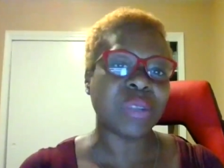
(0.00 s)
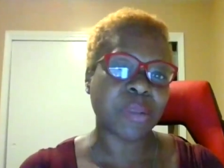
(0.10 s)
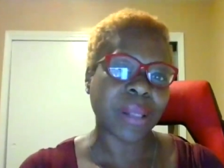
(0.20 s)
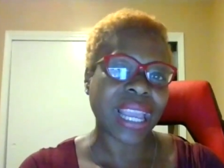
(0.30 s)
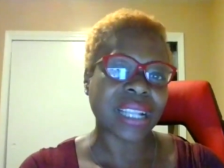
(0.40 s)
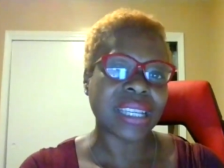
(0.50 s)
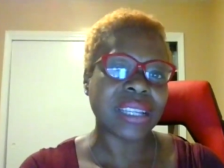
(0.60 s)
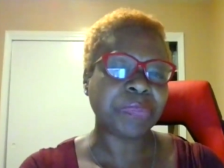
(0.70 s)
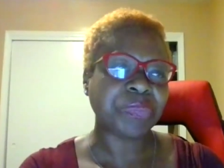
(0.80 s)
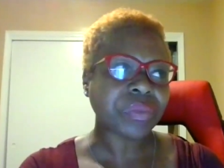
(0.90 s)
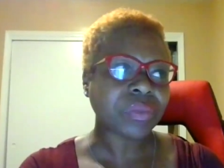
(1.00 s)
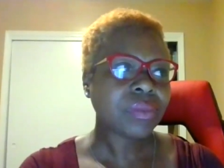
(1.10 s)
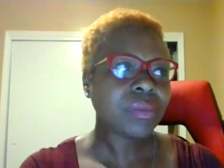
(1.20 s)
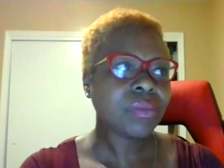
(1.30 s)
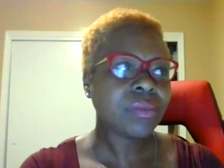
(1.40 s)
was planted.
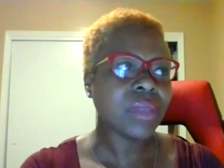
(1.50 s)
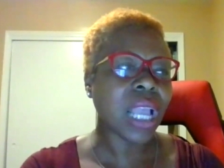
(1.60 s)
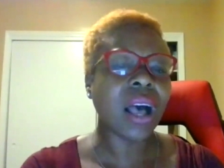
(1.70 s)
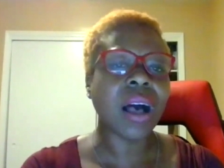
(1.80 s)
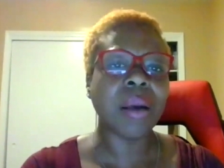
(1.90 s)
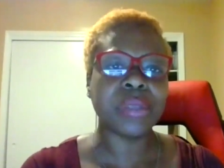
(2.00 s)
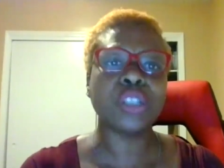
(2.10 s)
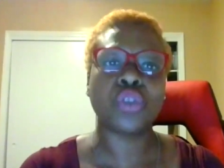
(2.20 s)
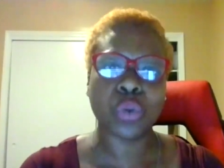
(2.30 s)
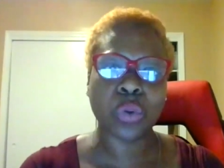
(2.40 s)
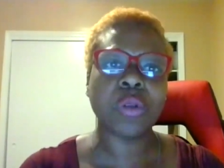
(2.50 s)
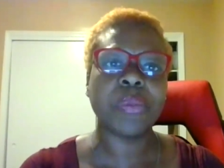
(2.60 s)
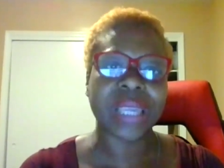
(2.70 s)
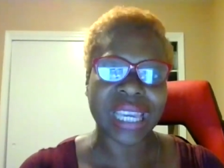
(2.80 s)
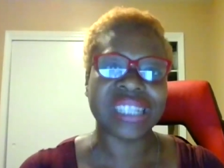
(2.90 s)
The jewel
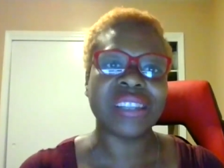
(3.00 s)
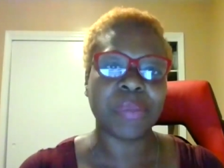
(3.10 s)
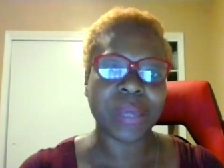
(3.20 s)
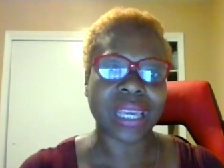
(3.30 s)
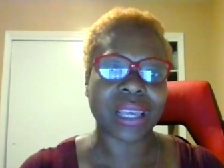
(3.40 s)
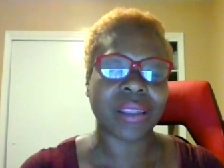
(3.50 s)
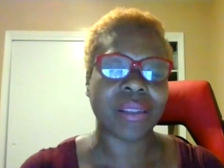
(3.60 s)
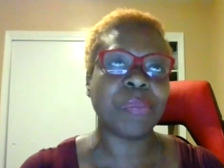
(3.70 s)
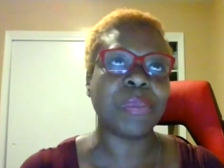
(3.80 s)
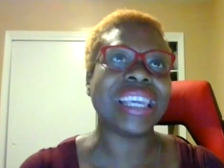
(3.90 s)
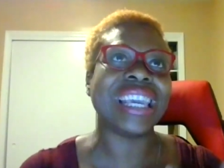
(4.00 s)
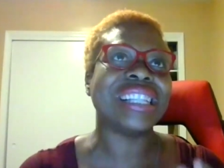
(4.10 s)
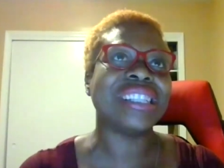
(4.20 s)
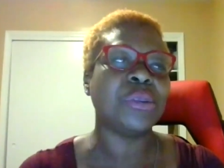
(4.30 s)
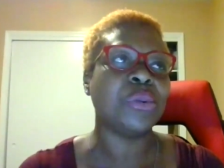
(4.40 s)
began to
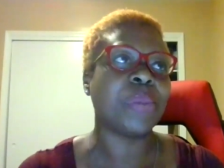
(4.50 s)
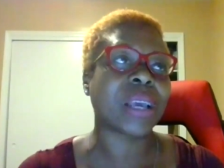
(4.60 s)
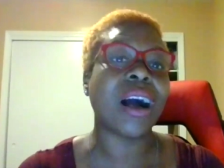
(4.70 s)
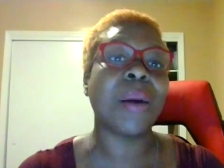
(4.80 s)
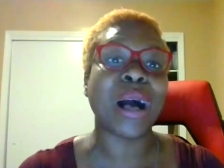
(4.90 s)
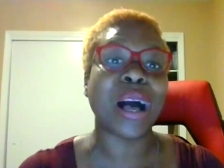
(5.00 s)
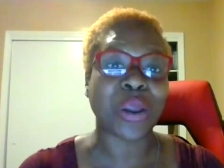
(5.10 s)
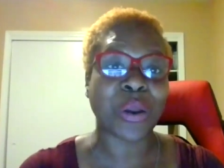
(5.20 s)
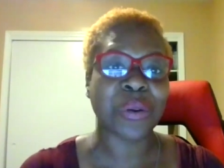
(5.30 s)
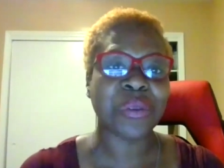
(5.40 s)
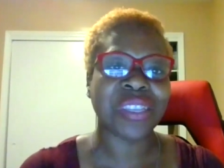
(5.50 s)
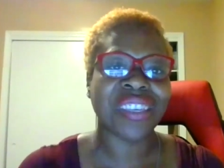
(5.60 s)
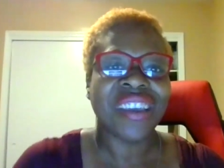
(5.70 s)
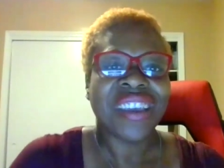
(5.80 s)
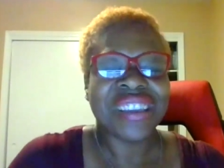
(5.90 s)
become unearthed.
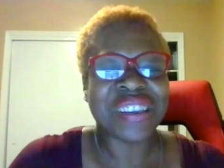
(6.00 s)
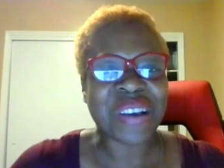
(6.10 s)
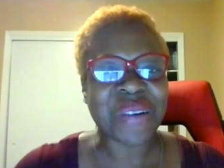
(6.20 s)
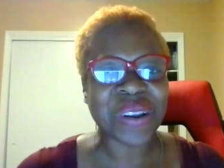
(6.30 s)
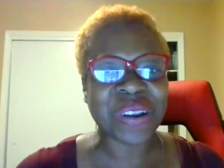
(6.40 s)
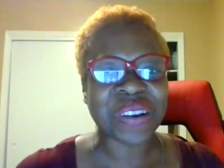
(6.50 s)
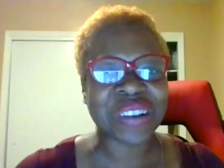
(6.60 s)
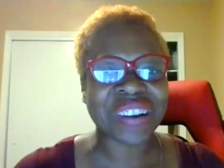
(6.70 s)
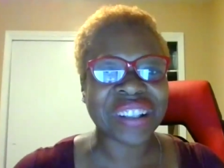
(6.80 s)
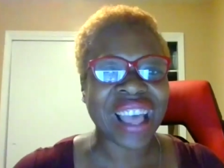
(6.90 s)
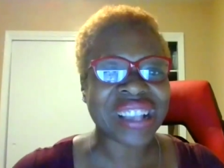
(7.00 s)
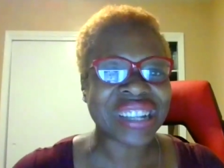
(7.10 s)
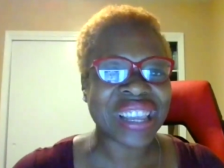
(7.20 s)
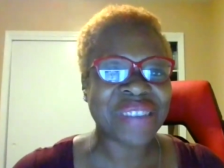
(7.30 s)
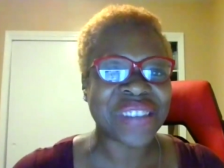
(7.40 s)
And her last
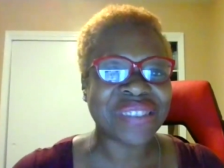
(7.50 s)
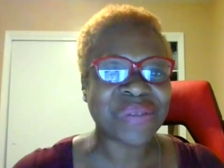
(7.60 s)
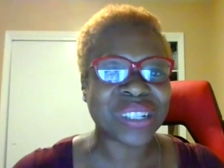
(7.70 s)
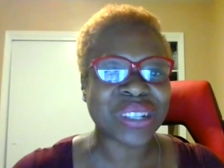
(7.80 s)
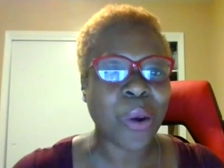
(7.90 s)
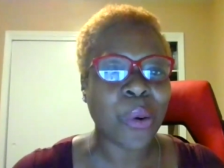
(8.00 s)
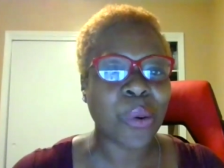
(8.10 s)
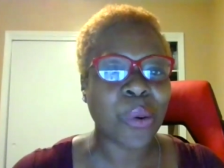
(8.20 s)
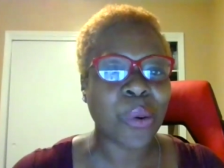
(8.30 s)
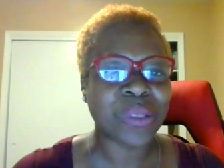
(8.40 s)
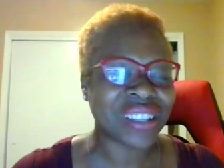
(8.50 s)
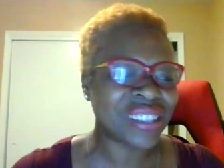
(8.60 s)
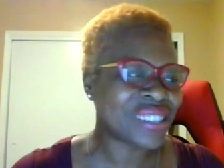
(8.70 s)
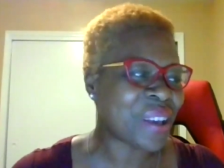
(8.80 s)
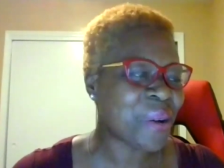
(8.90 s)
name was Golden.
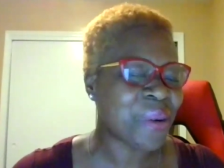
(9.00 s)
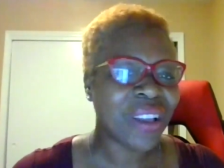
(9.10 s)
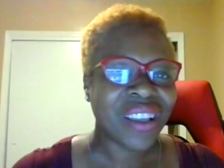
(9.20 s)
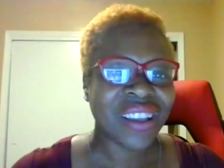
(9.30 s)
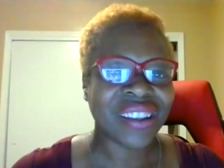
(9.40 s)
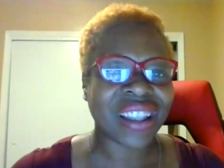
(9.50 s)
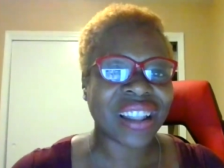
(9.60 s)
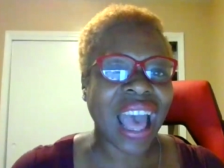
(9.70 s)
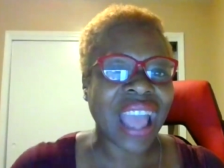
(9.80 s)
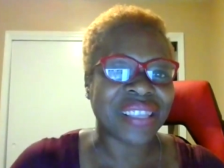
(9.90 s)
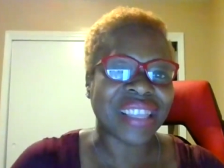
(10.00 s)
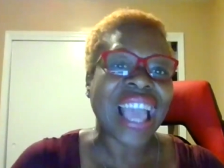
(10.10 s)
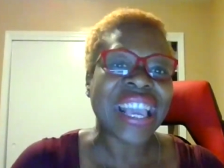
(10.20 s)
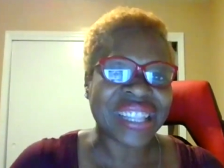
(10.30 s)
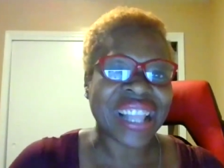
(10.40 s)
So I
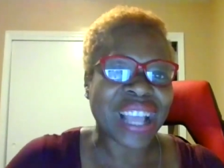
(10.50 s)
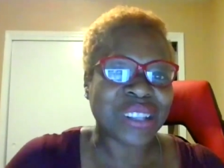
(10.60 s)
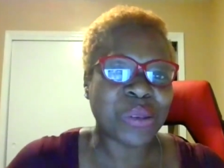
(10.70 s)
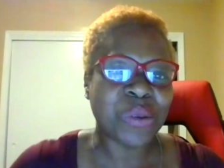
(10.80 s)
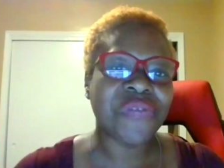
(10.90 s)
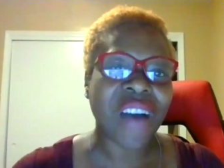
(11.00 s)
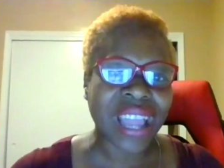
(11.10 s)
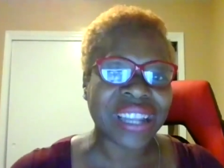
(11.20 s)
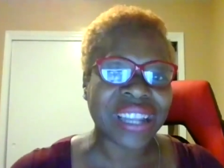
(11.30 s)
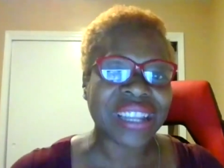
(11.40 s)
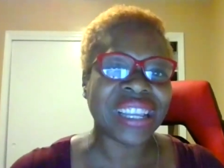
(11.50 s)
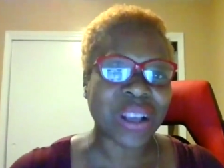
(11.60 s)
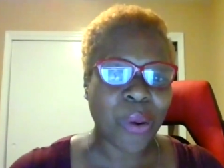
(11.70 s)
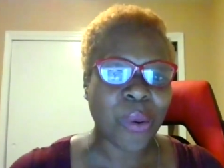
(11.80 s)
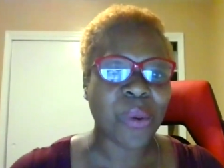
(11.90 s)
liken that to finding
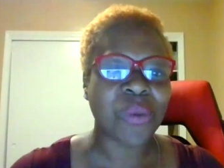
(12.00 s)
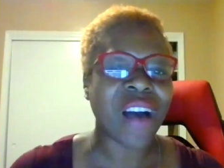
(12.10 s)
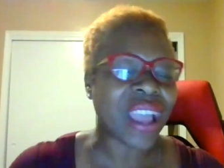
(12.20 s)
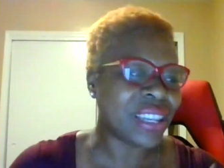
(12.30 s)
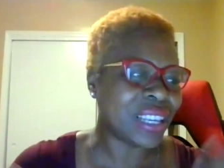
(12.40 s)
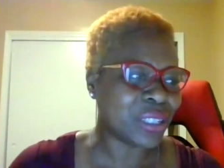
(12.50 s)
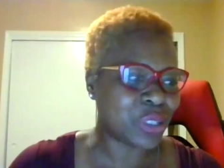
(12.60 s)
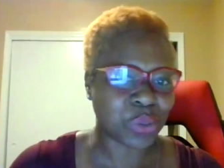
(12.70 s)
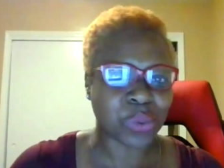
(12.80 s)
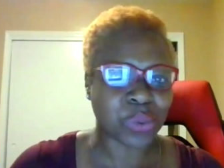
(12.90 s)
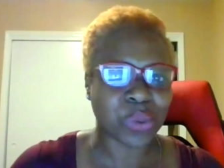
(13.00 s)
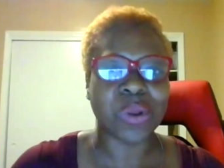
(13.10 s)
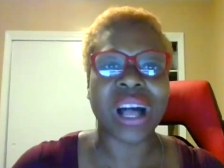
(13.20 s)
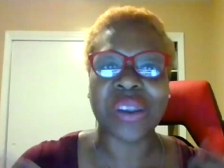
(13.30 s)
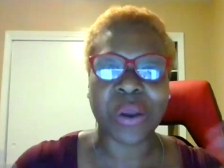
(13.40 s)
gold, finding the jewel,
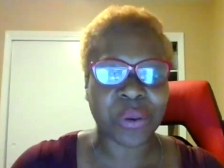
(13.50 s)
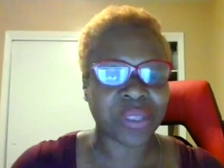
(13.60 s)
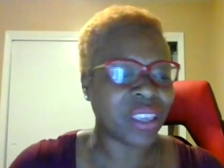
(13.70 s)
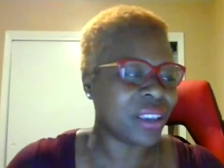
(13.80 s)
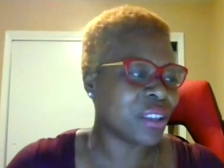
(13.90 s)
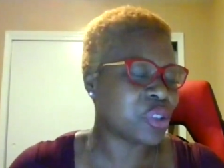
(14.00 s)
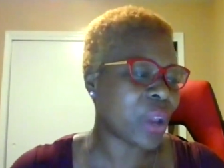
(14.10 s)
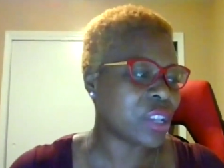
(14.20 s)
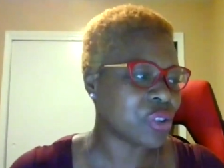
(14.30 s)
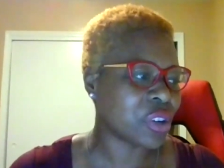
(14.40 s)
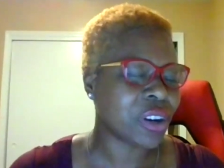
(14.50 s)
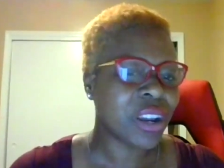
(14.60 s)
unearthing the treasure.